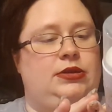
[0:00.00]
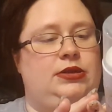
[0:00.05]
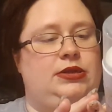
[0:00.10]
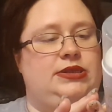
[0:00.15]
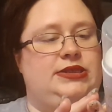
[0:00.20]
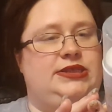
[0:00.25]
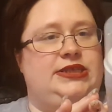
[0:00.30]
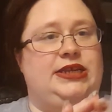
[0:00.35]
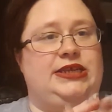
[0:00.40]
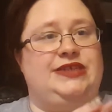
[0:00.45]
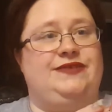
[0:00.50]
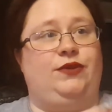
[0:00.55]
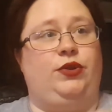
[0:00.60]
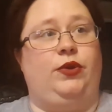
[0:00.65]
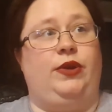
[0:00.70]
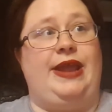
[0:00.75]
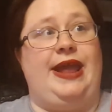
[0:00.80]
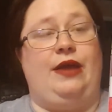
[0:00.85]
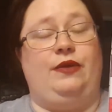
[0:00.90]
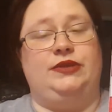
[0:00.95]
6
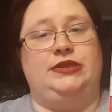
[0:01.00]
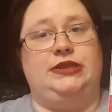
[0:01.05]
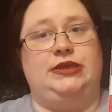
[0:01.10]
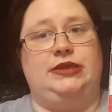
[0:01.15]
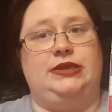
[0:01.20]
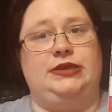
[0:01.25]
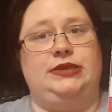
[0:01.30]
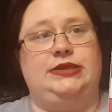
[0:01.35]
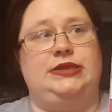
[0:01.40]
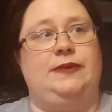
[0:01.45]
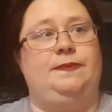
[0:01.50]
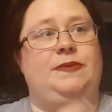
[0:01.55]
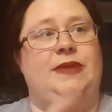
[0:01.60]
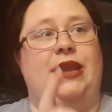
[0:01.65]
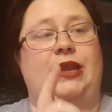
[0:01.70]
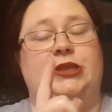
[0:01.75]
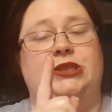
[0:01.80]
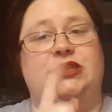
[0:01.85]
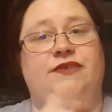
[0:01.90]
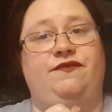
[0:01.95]
fluid ounces,
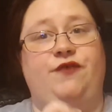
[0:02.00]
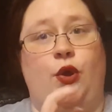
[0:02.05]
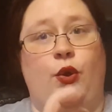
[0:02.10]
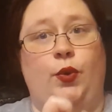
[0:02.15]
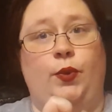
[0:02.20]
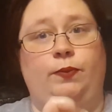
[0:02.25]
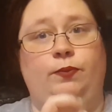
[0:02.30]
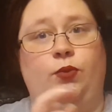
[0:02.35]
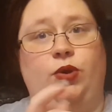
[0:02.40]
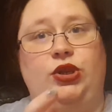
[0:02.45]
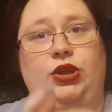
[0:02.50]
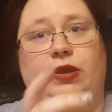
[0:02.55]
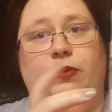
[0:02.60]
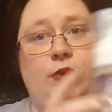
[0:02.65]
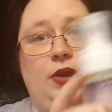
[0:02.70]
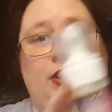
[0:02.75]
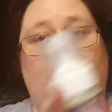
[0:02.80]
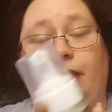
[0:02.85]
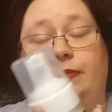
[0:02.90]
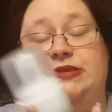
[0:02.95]
and it's foam.
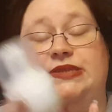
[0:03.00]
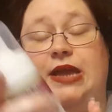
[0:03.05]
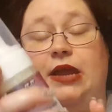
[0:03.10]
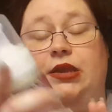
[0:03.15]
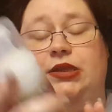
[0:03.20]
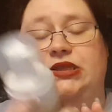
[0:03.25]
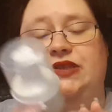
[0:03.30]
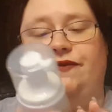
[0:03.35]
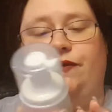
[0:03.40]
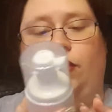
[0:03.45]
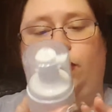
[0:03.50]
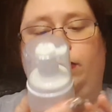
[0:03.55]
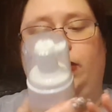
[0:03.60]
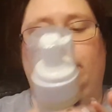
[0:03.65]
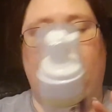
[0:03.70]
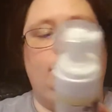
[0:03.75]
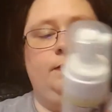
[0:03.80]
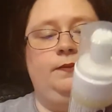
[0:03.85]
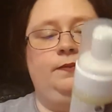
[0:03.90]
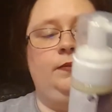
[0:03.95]
When it comes out, it's
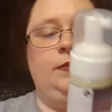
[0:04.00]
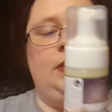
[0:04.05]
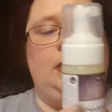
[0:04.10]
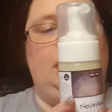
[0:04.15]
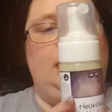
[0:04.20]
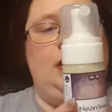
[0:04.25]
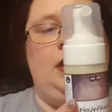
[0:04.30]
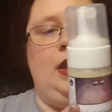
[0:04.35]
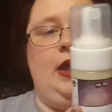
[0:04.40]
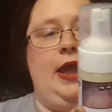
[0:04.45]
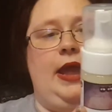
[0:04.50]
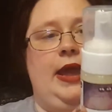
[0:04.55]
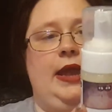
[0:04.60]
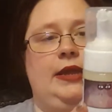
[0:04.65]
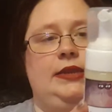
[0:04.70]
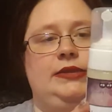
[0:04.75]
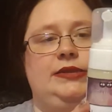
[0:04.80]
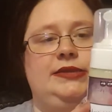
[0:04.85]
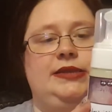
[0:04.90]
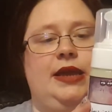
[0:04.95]
foamy.
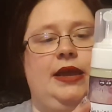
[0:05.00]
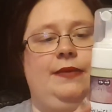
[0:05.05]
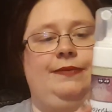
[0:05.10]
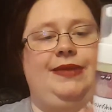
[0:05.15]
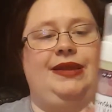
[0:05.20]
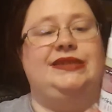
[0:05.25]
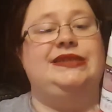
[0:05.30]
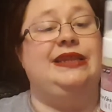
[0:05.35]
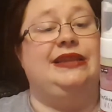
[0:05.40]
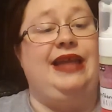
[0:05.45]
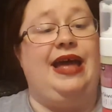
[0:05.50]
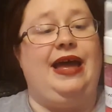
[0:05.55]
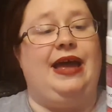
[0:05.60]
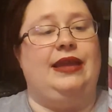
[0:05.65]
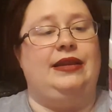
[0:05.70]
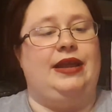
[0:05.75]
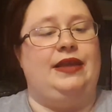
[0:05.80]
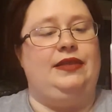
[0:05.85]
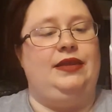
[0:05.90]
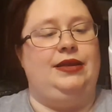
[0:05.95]
And it's a
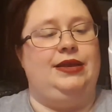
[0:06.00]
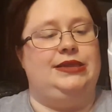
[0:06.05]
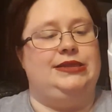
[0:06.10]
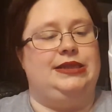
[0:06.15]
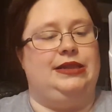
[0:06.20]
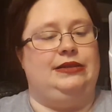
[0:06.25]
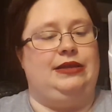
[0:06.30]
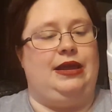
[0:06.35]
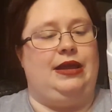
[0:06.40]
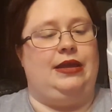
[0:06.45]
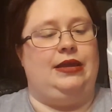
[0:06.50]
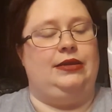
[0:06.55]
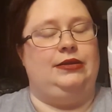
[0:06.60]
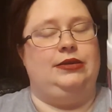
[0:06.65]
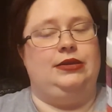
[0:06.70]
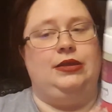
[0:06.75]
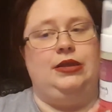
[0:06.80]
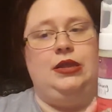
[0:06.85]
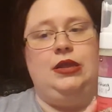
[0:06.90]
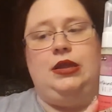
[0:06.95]
lot. I think it's a lot.
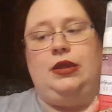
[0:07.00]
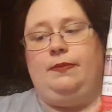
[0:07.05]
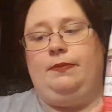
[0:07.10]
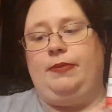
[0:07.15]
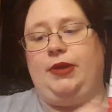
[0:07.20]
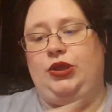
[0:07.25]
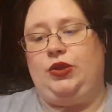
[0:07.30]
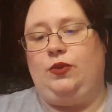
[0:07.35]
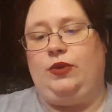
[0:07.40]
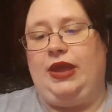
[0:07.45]
But you